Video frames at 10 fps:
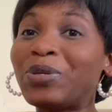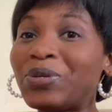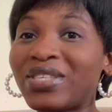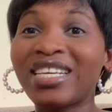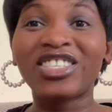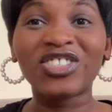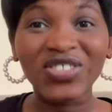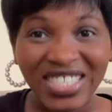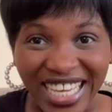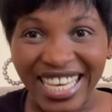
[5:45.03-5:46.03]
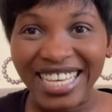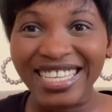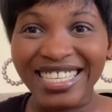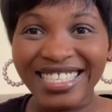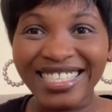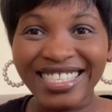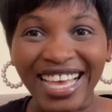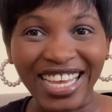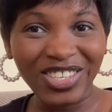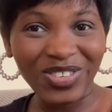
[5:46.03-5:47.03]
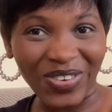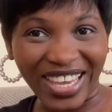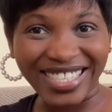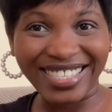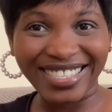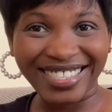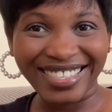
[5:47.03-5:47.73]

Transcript: using tips and tricks.